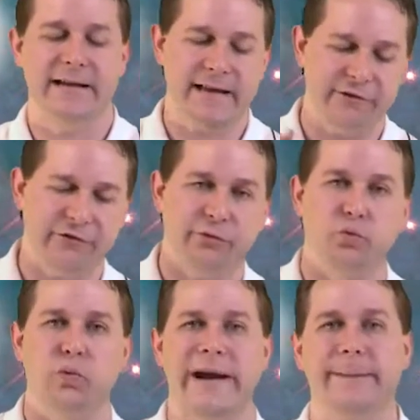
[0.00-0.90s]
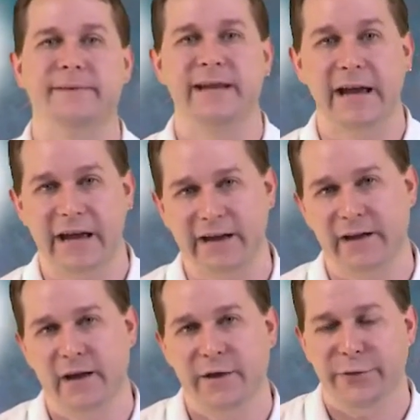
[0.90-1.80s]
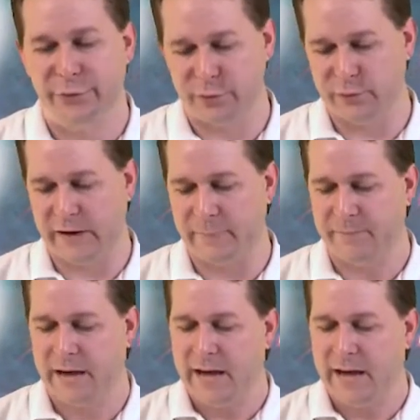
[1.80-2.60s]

and that just rams the egg through there.